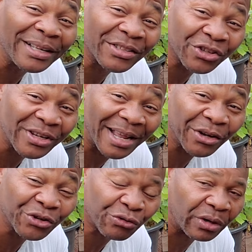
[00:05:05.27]
It's a
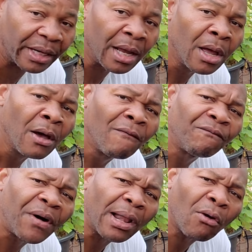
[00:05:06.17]
standard tree.
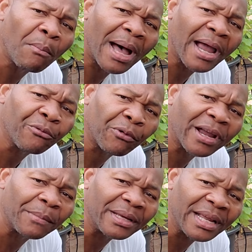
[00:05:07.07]
Follow my
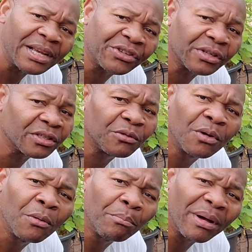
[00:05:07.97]
recommendations,
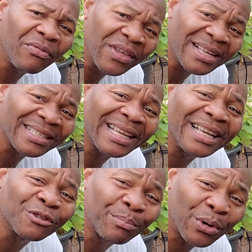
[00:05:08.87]
but this
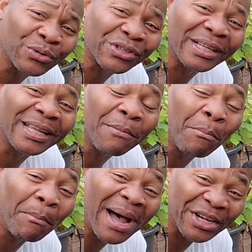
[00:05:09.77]
is personally
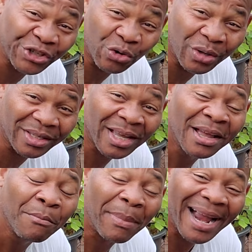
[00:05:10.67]
my choice
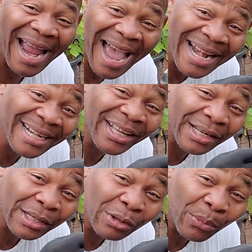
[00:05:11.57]
by adding a
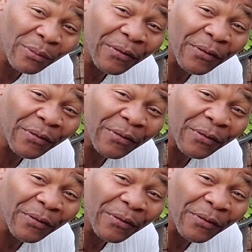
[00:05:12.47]
little more